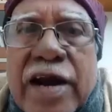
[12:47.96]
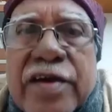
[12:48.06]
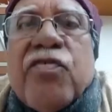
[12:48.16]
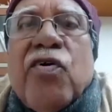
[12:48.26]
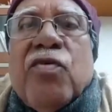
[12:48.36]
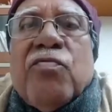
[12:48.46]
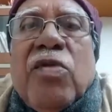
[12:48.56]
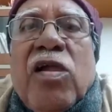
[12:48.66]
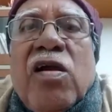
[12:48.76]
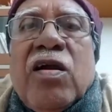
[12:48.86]
reform.
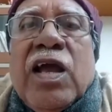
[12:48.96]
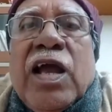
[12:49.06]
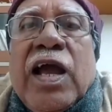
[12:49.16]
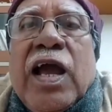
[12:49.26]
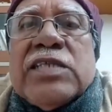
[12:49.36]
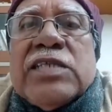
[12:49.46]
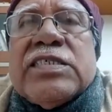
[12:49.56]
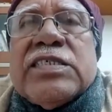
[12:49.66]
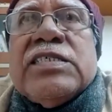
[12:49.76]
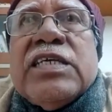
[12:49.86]
Correct. And
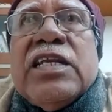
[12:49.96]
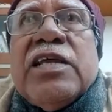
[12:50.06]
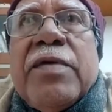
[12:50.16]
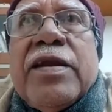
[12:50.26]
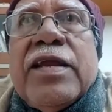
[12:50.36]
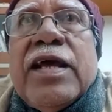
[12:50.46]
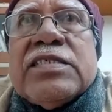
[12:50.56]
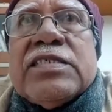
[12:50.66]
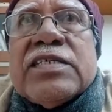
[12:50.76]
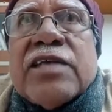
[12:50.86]
since
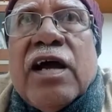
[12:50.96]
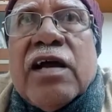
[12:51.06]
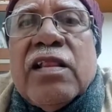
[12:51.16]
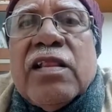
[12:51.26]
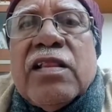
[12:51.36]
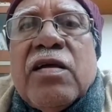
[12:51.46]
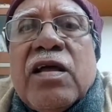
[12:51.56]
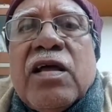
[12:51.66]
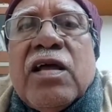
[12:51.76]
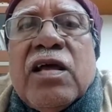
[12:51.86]
independence struggle,
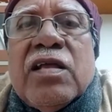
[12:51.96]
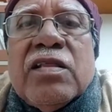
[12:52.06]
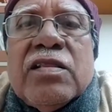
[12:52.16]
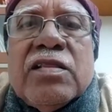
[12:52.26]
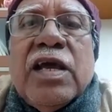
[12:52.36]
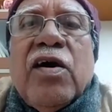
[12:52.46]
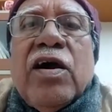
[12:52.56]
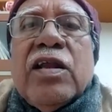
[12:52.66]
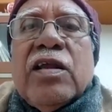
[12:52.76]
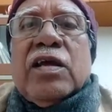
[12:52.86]
their
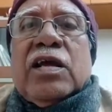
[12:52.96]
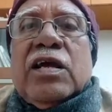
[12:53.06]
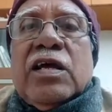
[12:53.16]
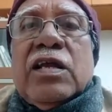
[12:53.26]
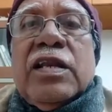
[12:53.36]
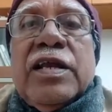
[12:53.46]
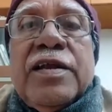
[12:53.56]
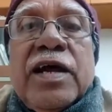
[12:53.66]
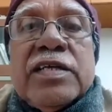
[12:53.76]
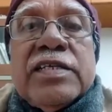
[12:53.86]

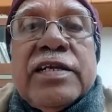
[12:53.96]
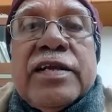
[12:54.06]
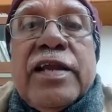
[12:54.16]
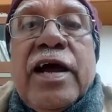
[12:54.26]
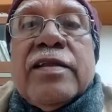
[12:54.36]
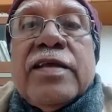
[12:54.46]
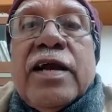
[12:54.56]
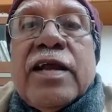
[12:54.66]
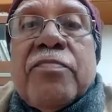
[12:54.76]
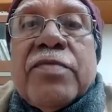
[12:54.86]
leaders declared that
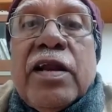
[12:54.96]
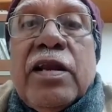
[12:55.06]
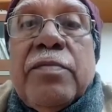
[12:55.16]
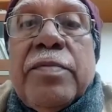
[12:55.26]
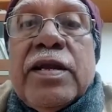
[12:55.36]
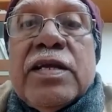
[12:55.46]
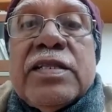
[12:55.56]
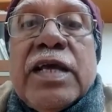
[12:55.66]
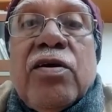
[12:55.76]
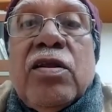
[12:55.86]
after independence
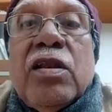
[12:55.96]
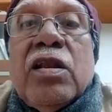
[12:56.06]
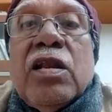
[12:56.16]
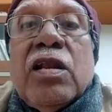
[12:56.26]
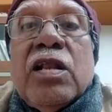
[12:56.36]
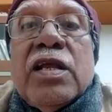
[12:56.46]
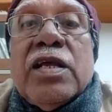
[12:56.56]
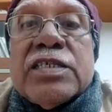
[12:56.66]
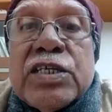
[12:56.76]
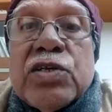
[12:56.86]
they will
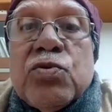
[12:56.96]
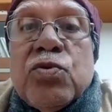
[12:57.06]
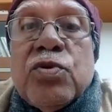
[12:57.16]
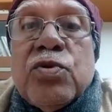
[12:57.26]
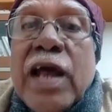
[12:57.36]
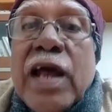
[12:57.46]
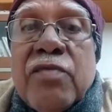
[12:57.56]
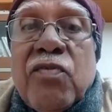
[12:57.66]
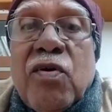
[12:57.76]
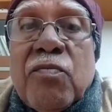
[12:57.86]
institute land
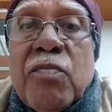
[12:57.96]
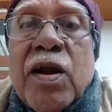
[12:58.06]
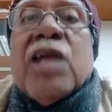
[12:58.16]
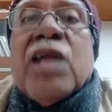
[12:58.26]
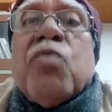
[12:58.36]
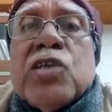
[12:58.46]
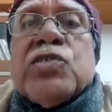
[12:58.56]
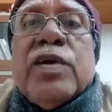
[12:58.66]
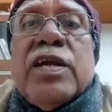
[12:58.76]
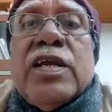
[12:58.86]
reform. But
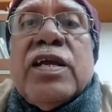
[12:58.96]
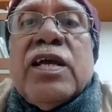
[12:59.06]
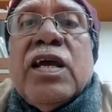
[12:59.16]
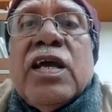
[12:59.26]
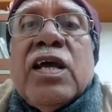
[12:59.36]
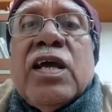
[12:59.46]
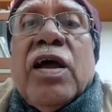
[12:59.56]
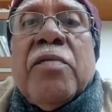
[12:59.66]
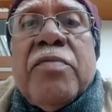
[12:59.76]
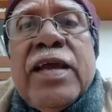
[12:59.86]
unfortunately,
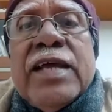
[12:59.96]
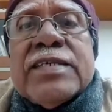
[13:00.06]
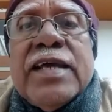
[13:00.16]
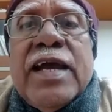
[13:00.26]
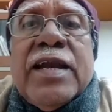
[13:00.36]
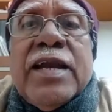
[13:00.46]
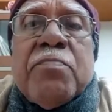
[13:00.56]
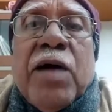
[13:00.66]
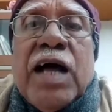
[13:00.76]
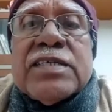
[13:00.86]
every state
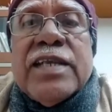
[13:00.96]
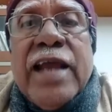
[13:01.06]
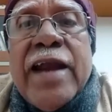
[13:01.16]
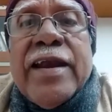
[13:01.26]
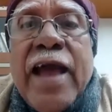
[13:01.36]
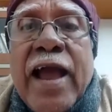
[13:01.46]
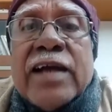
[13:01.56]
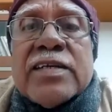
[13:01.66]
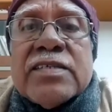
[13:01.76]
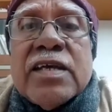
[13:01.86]
passed land
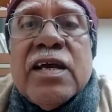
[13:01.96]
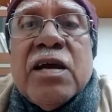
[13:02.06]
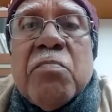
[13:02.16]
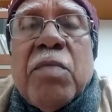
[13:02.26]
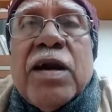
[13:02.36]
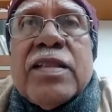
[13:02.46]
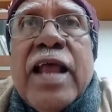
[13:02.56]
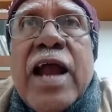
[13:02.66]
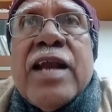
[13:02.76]
acts, but land